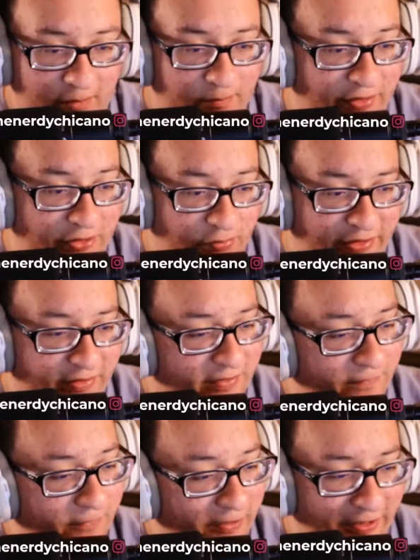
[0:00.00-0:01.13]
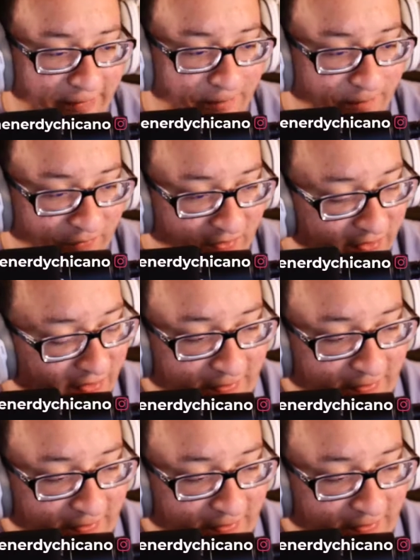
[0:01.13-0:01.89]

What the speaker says: Between the Frames.